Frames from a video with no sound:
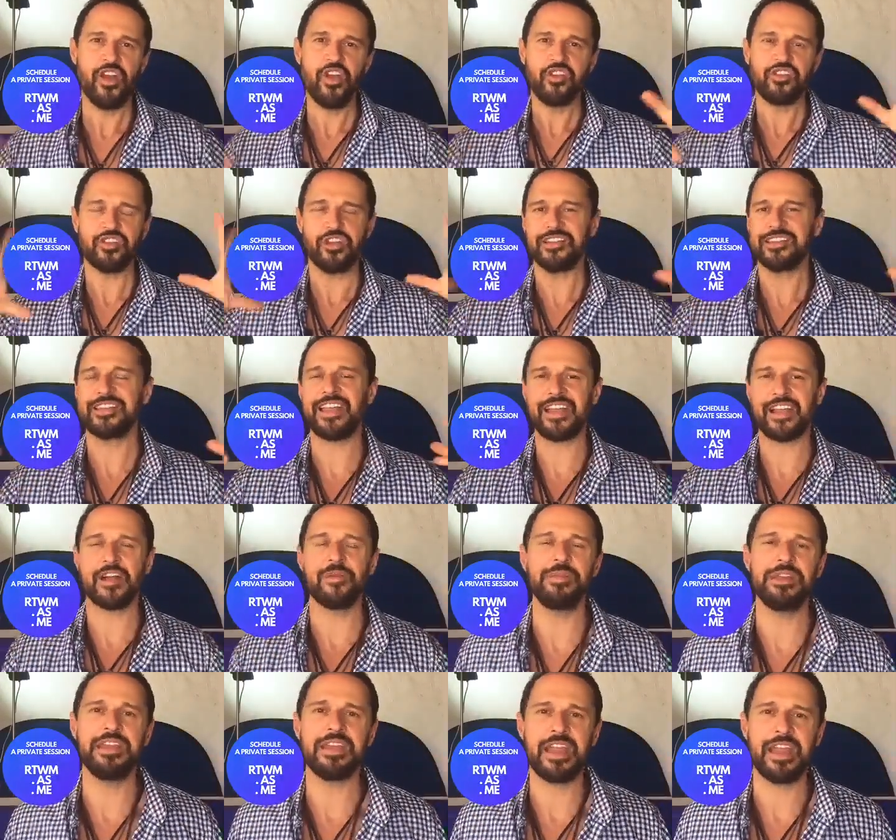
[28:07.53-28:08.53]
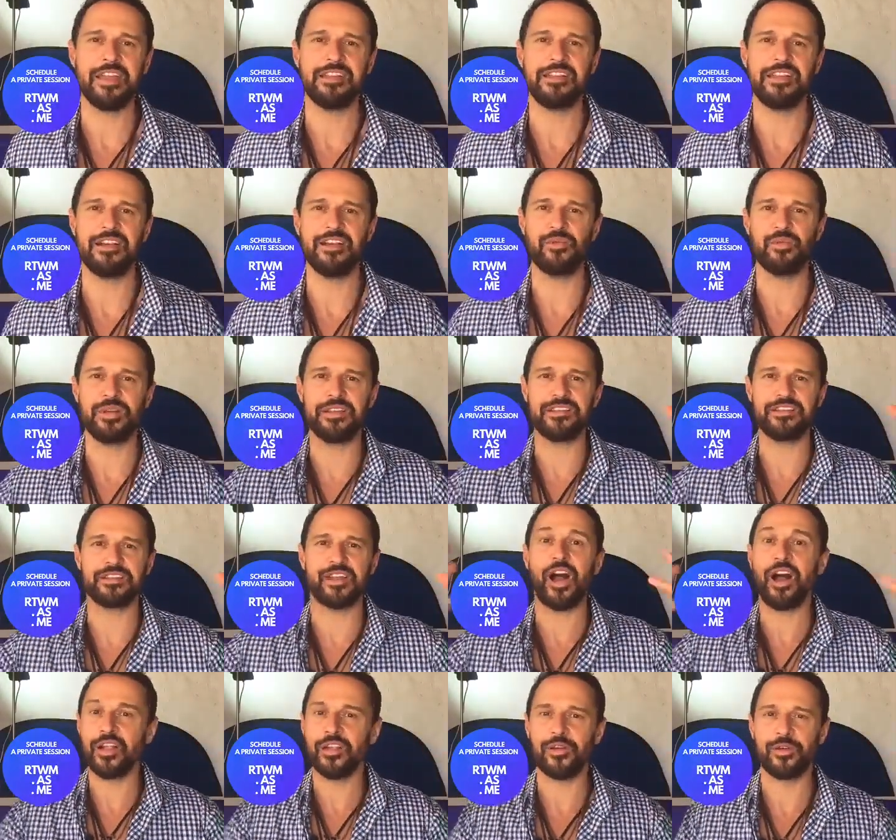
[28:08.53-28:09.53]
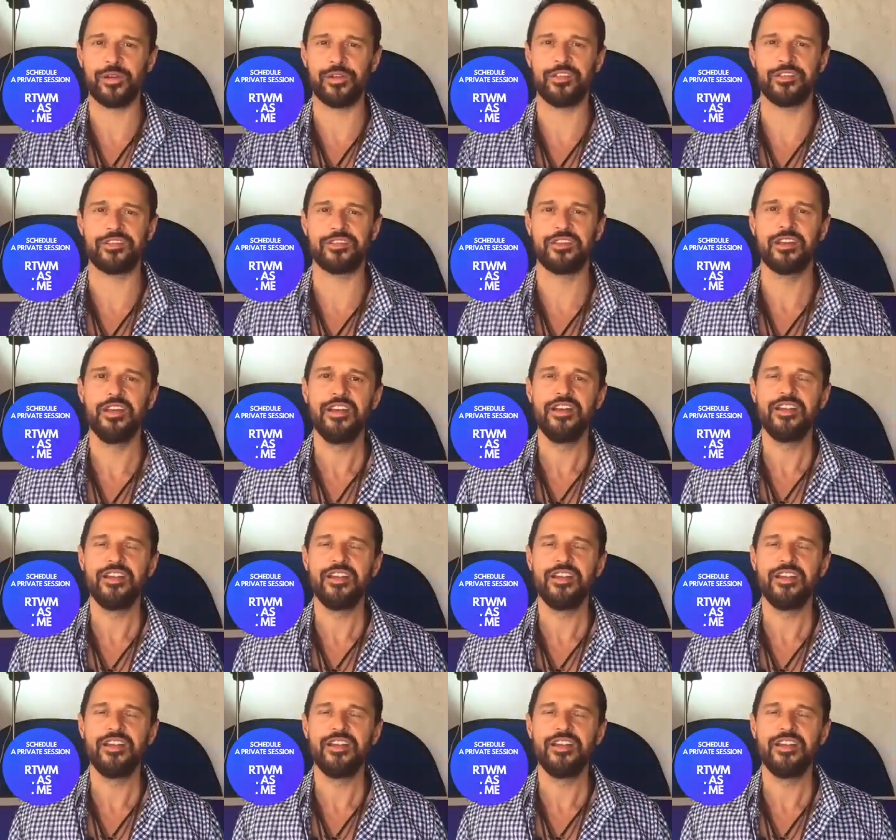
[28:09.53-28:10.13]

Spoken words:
So it's like communicating with colors.